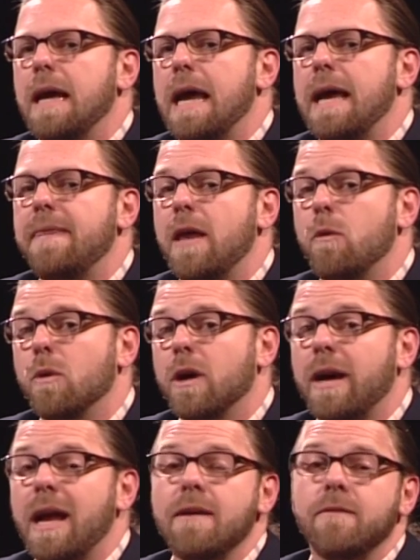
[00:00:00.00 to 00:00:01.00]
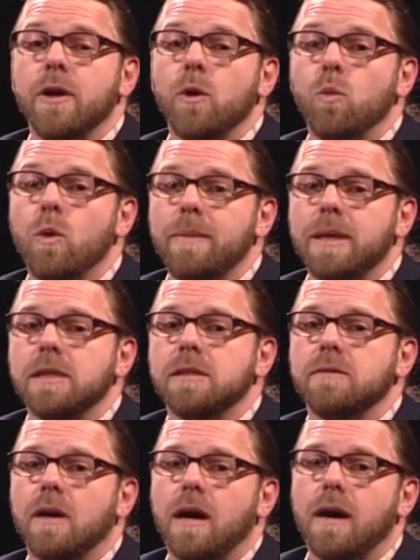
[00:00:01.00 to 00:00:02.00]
And then we're going to have a women's